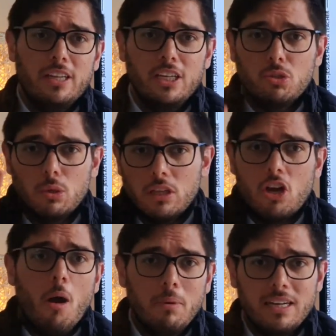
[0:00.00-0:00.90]
he taught the
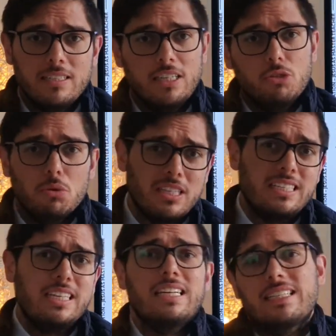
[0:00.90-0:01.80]
commoners, he taught the
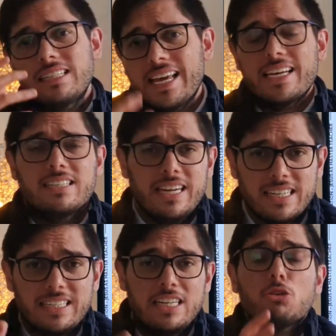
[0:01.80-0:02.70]
sinners, the tax
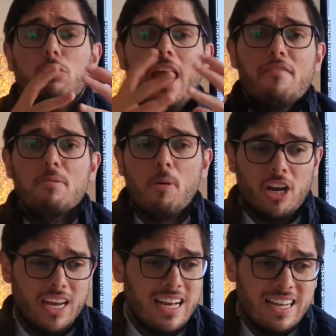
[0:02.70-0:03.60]
collectors, he taught
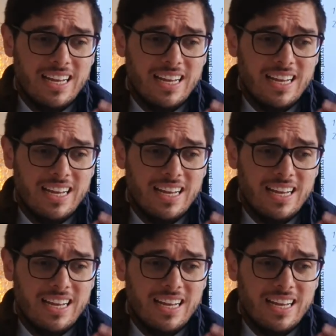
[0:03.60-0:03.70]
everybody.